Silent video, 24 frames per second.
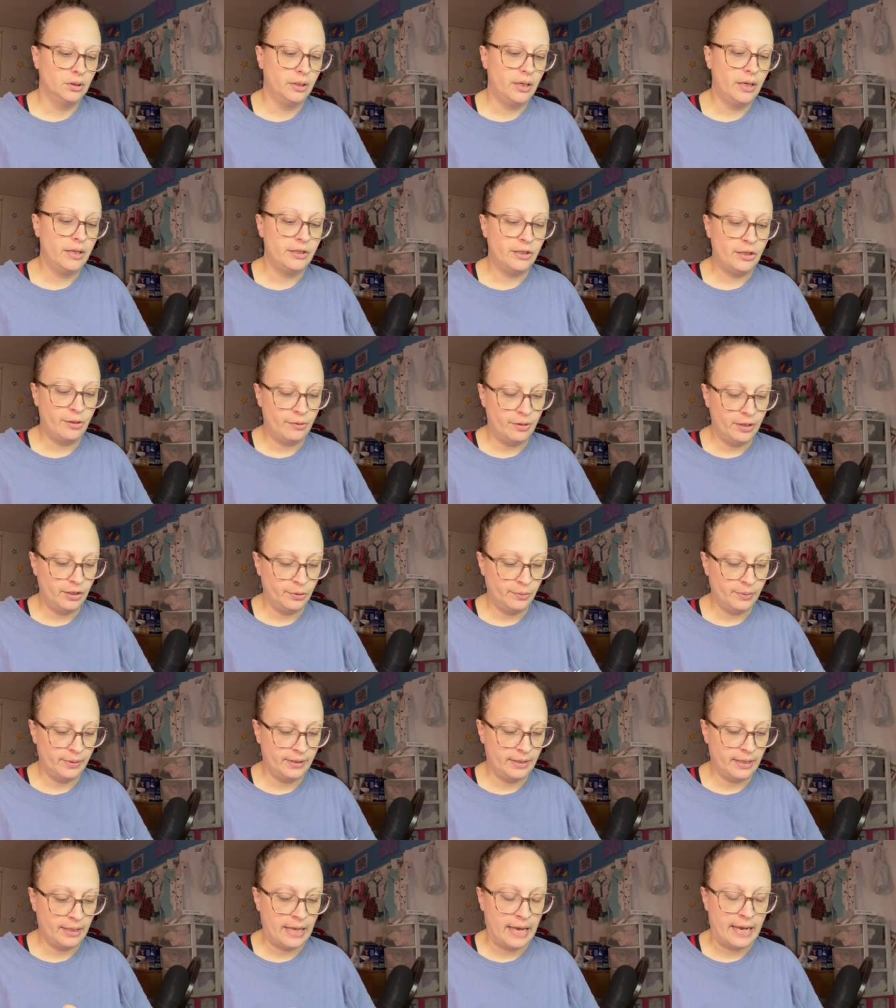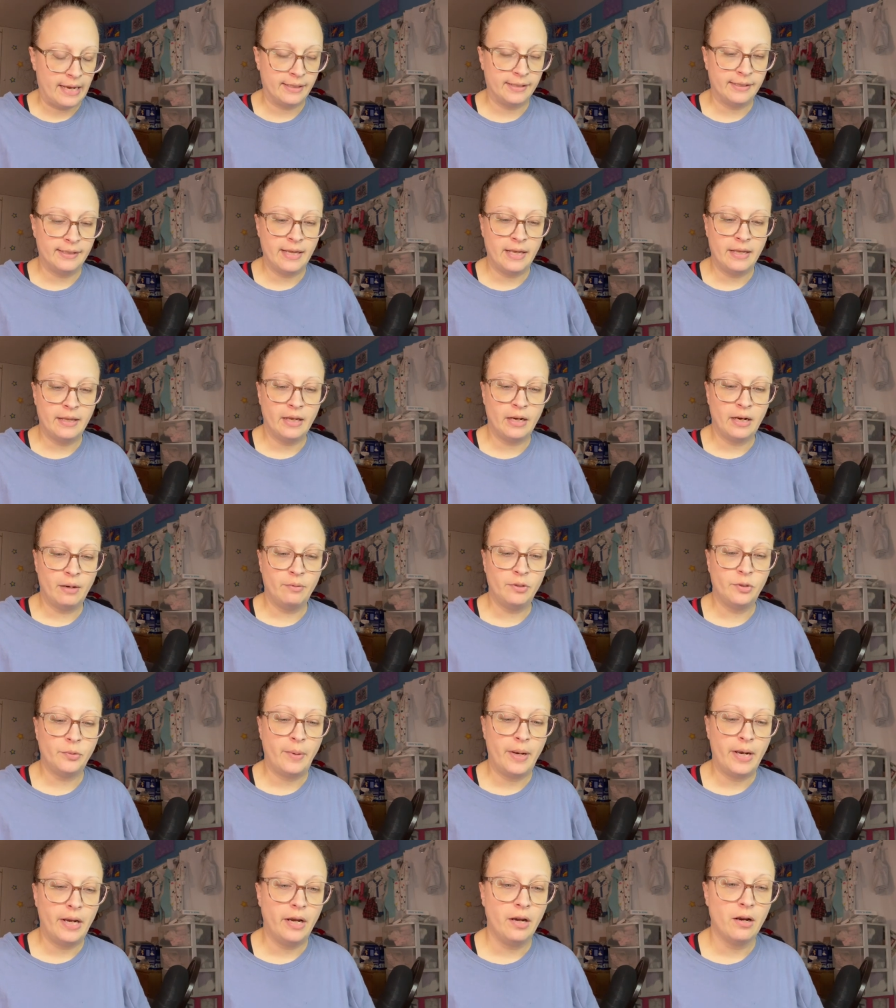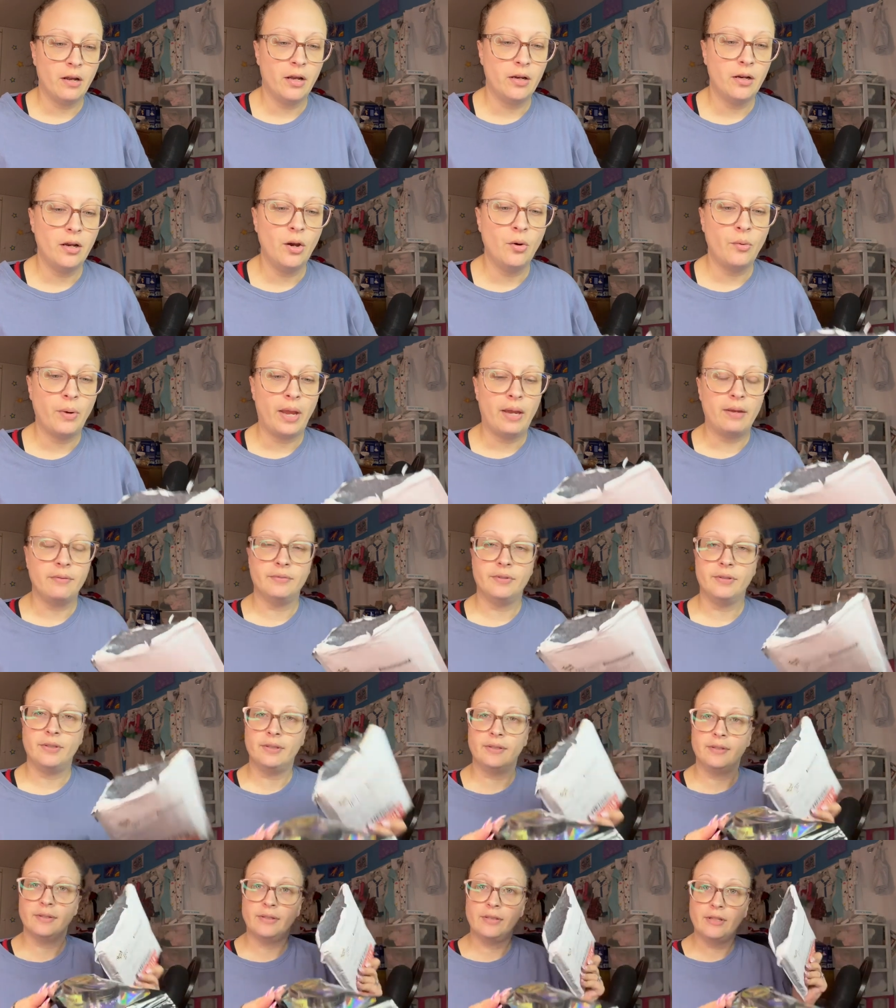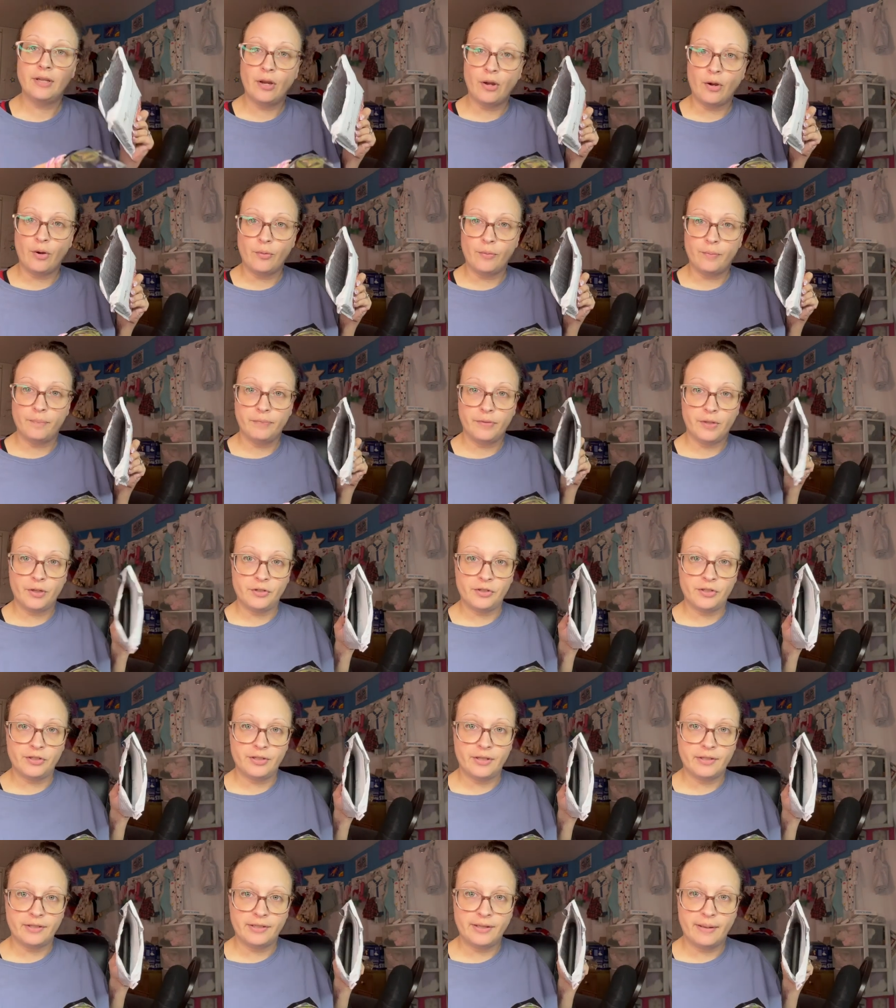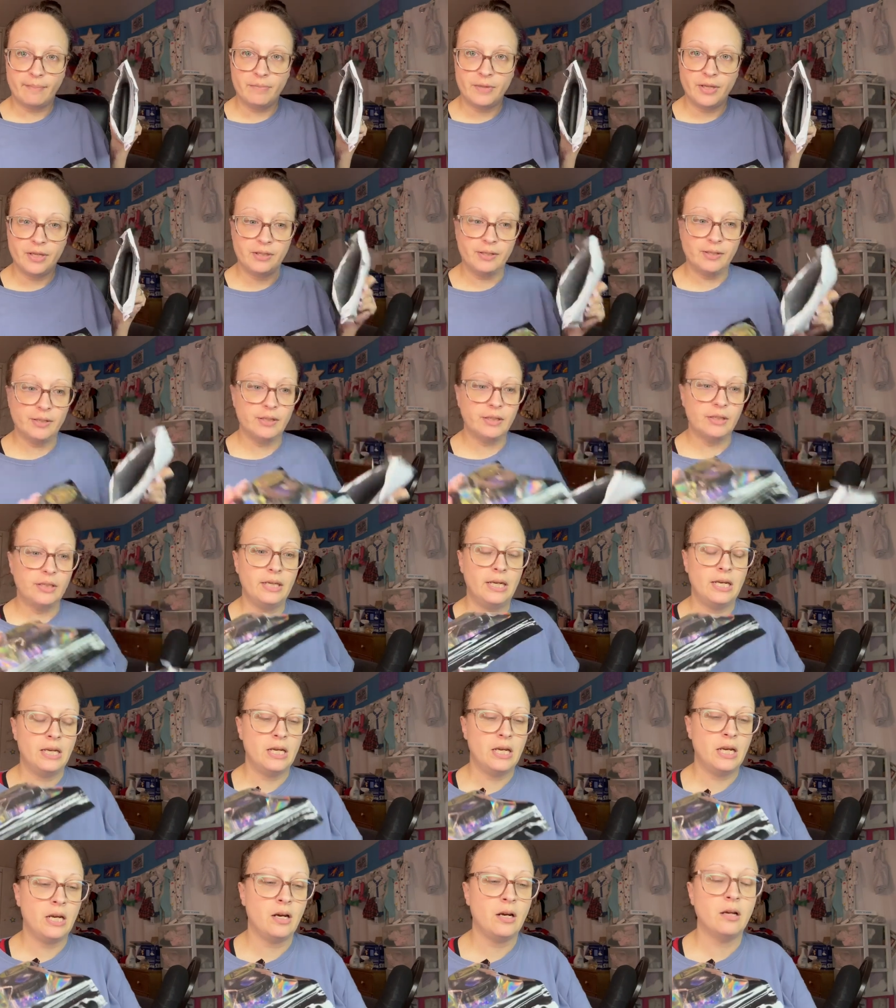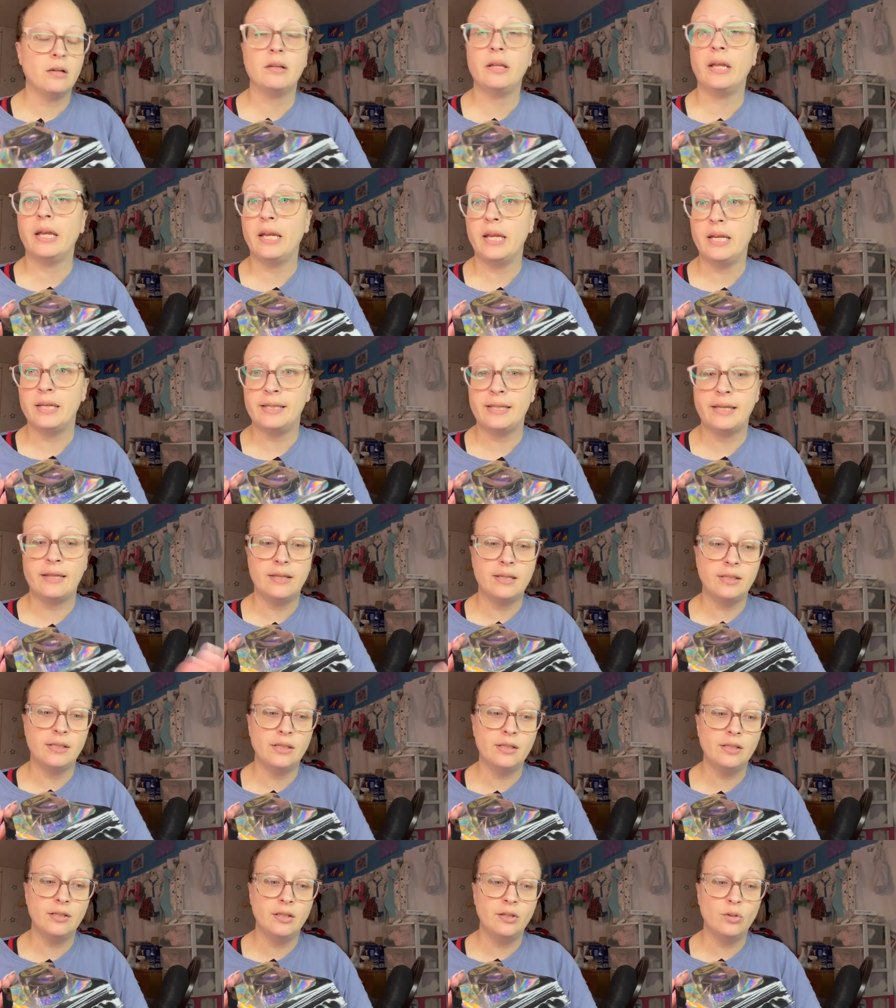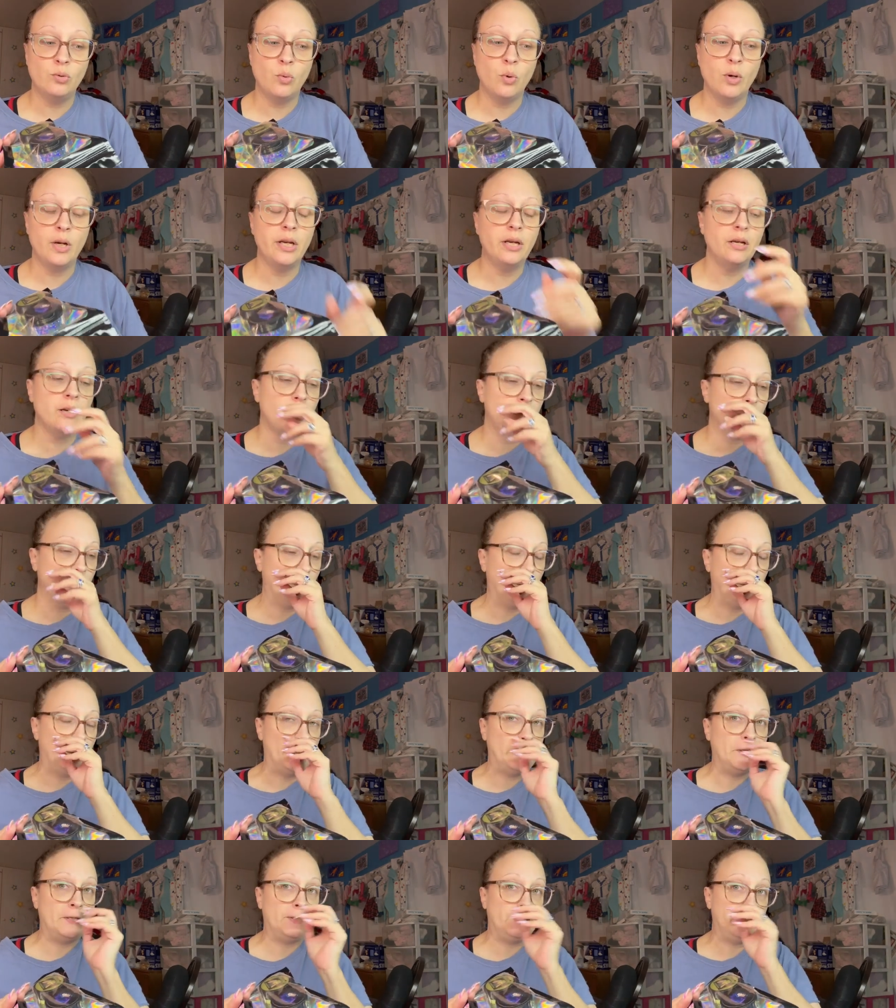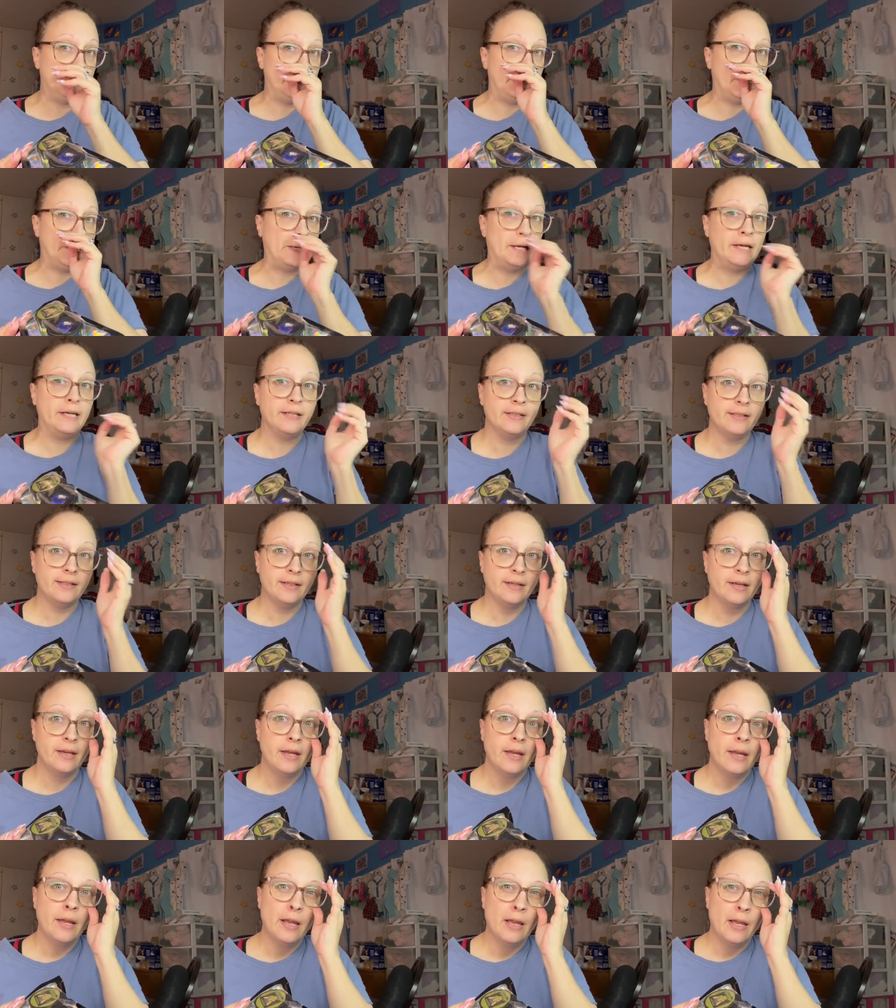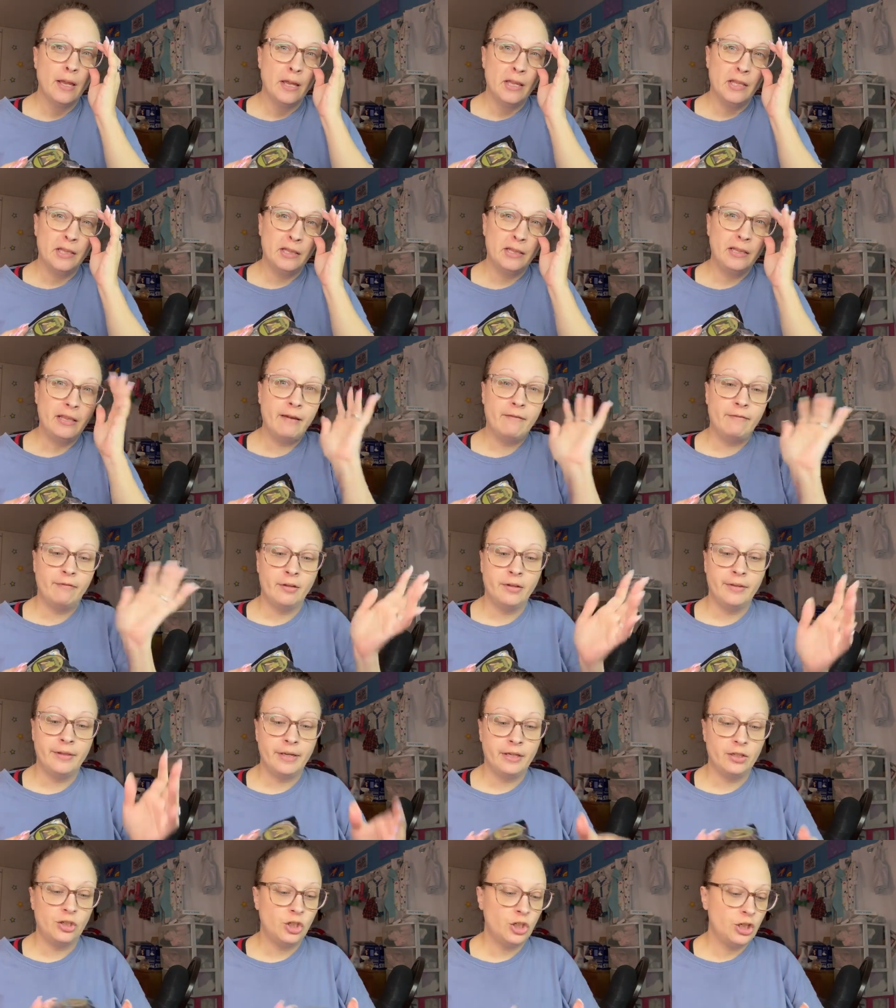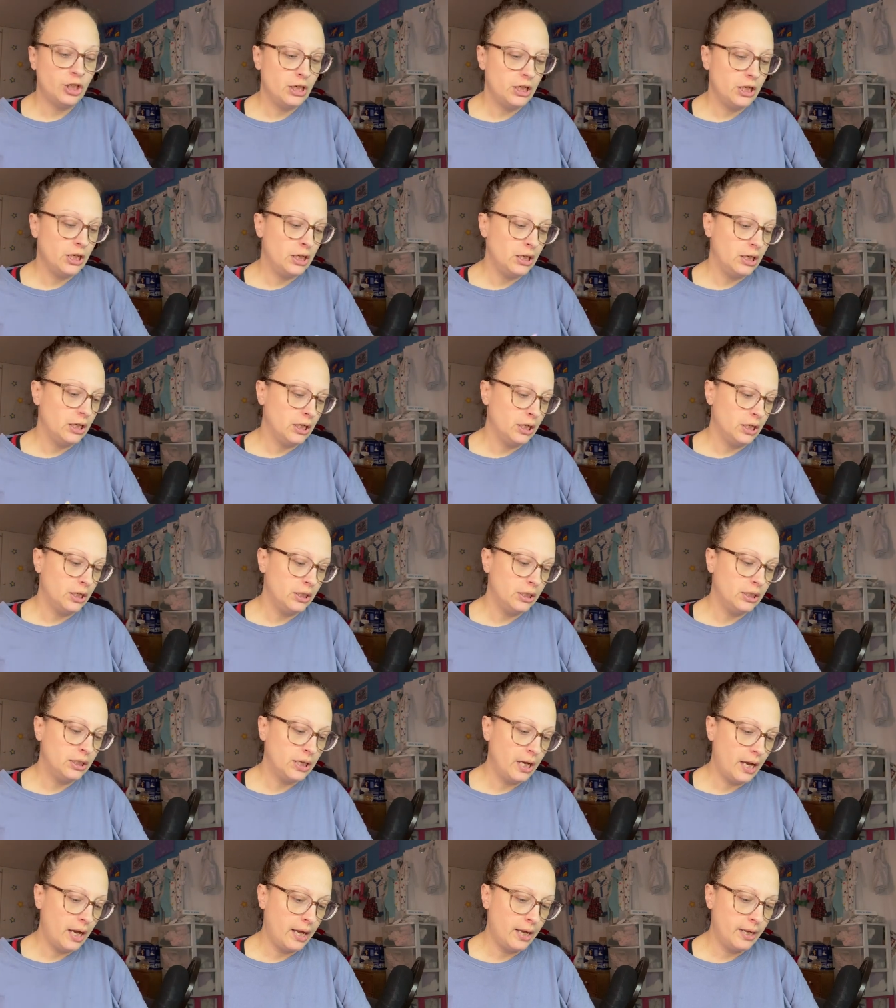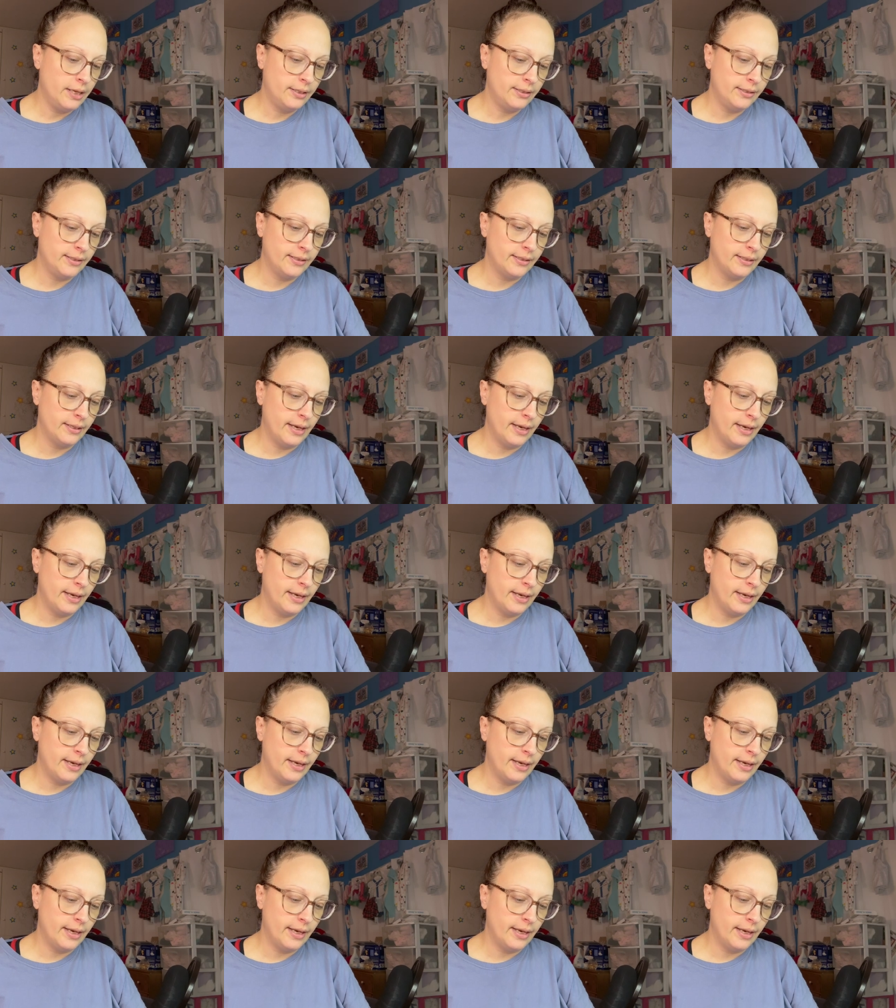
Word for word: So this was the last thing that I was waiting on. Okay, so there's something still in here. And like I said, this is the $20 one. This is the highest level that she does.